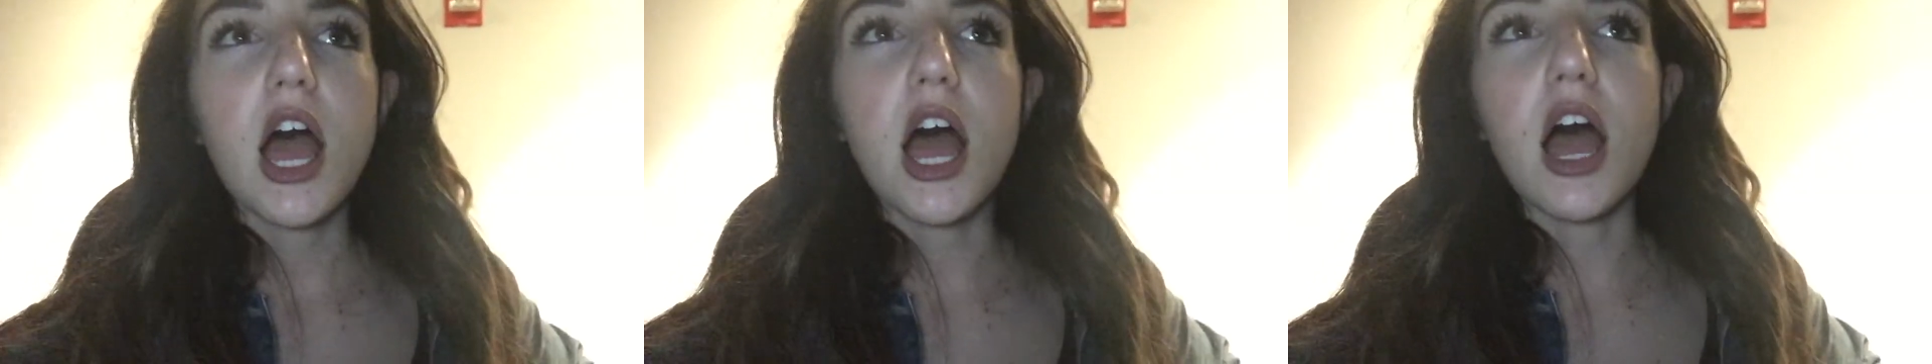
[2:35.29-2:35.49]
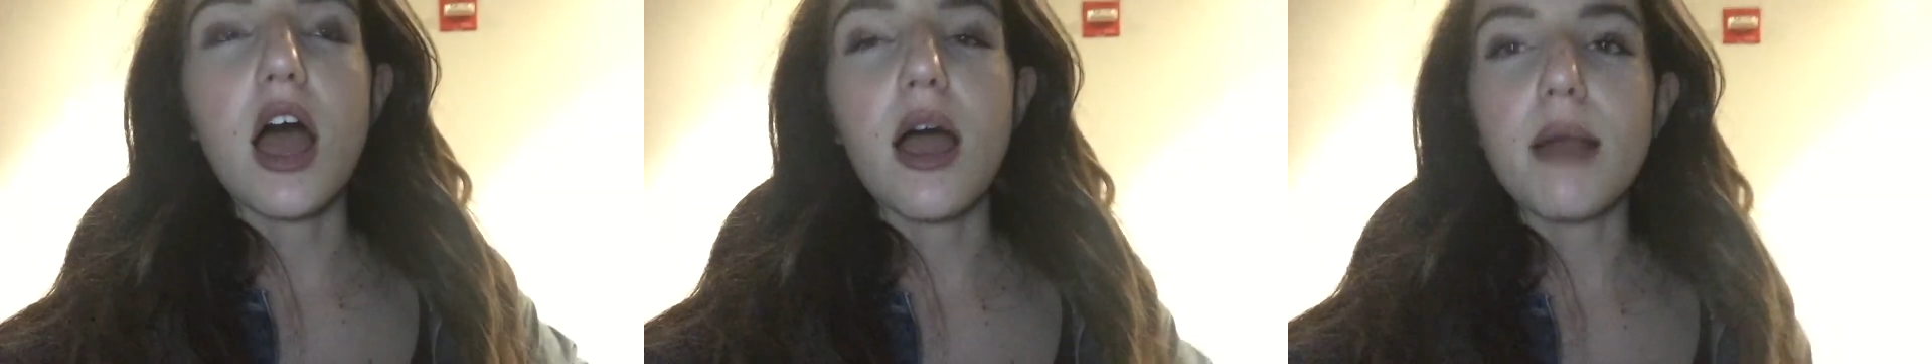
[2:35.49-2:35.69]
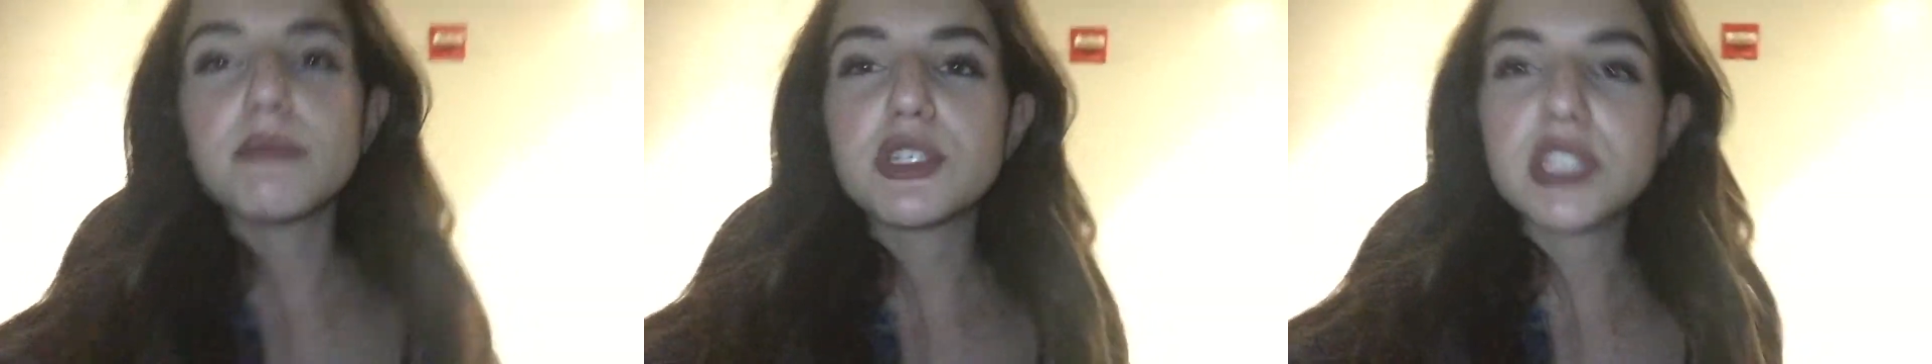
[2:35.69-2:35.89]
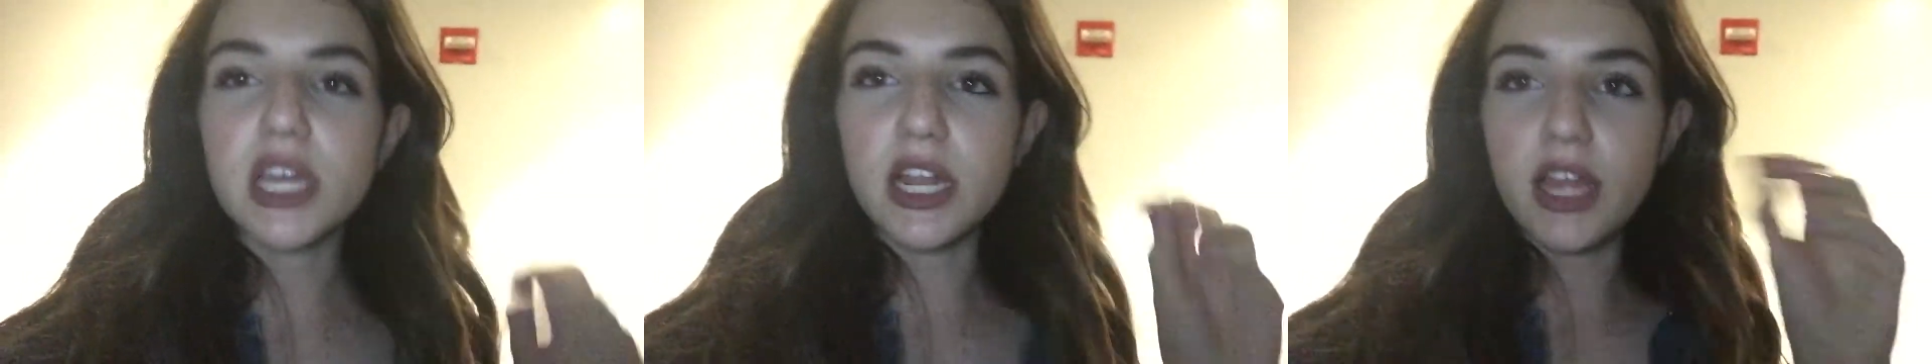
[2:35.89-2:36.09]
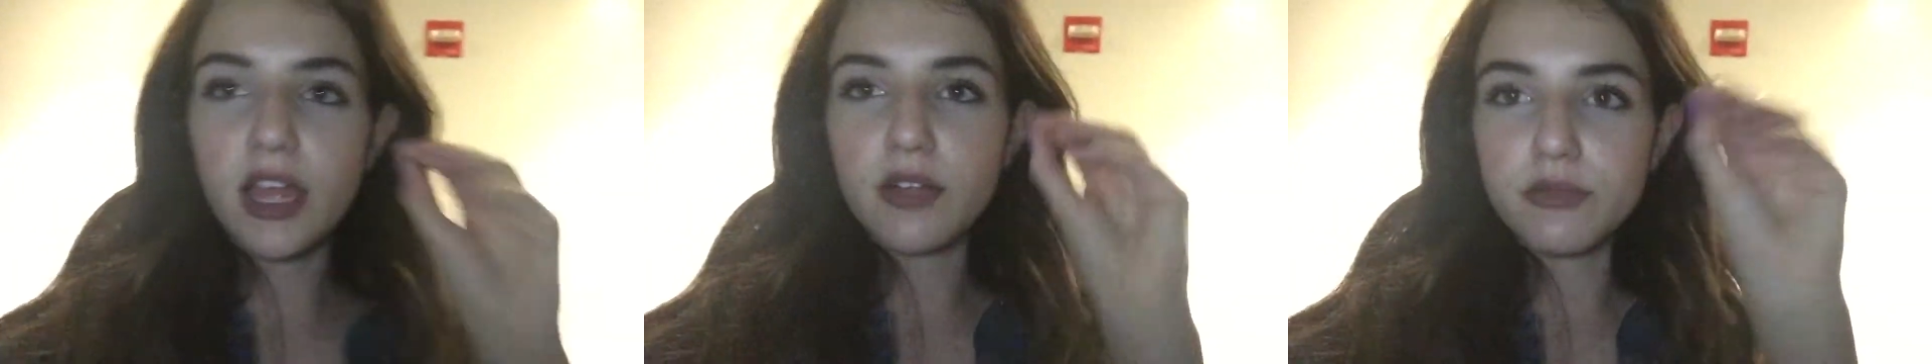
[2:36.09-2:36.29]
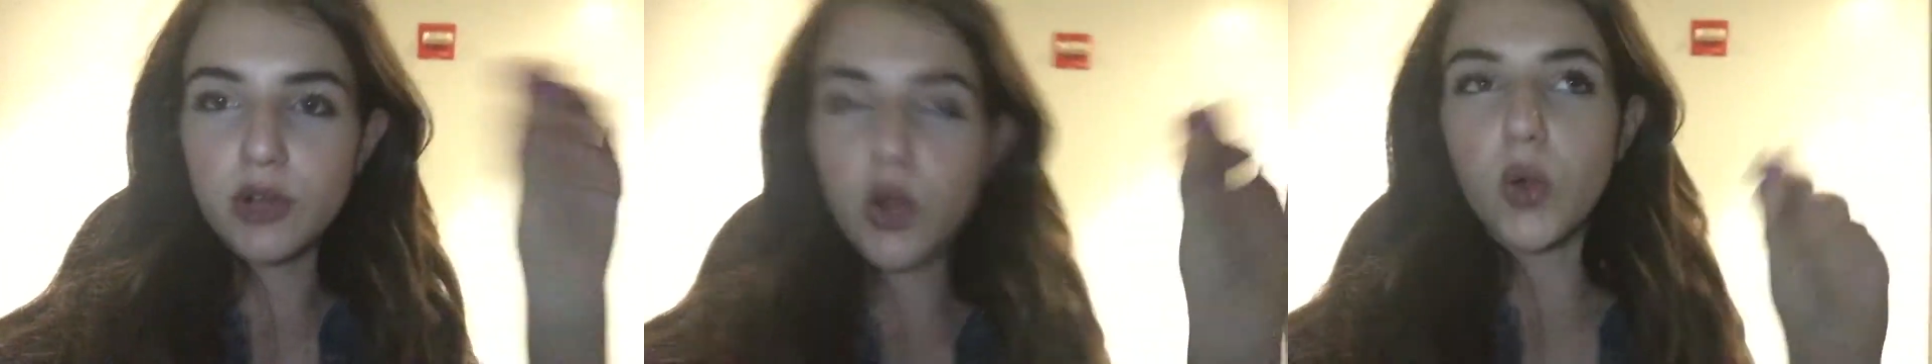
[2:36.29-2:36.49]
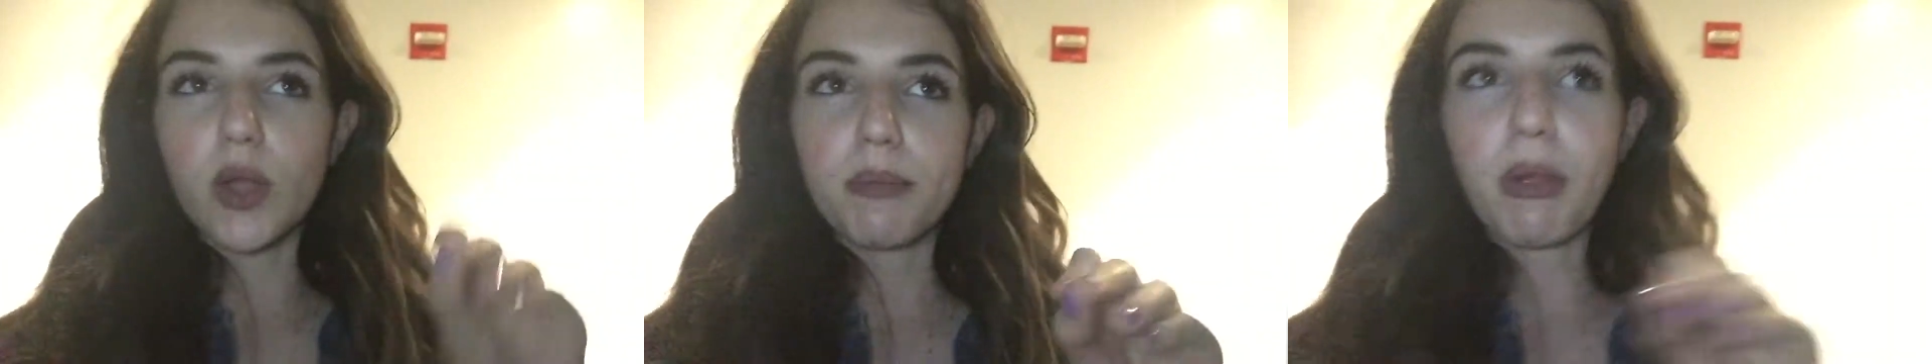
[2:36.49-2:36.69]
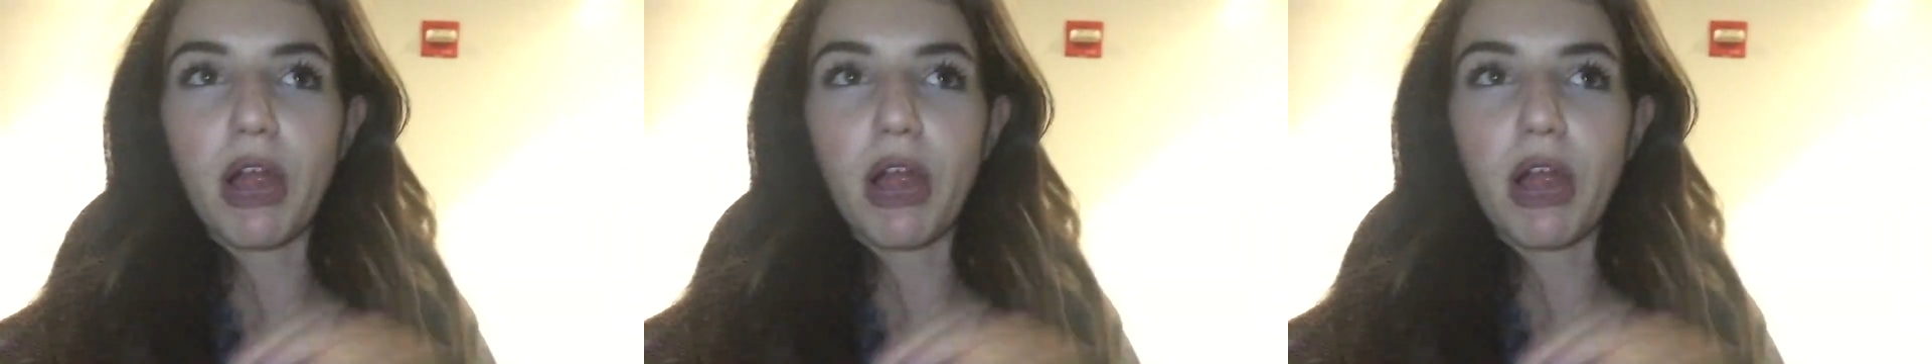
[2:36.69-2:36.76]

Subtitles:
I'm just gonna record